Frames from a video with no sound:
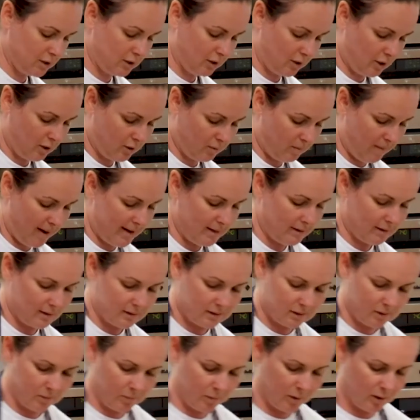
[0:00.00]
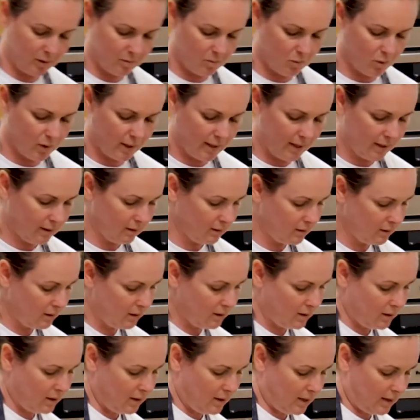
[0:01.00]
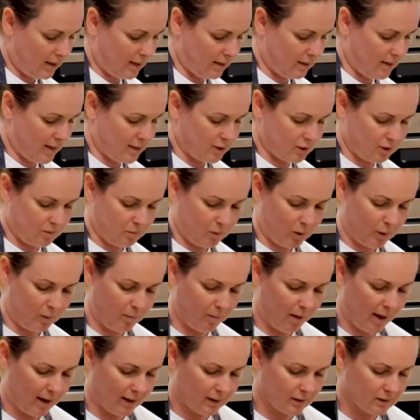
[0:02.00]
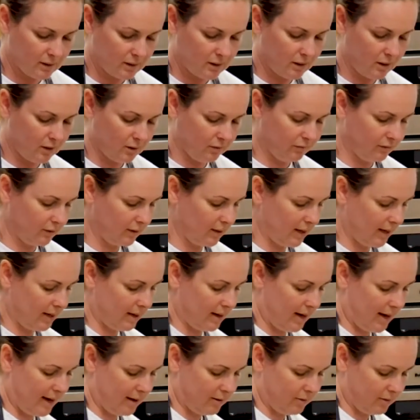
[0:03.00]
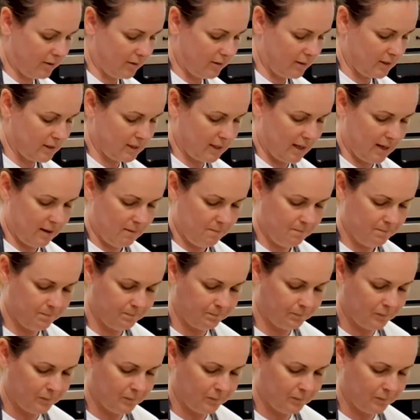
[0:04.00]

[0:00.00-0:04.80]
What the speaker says: So you can make this up in the morning and then just put it back into the oven then later in the day.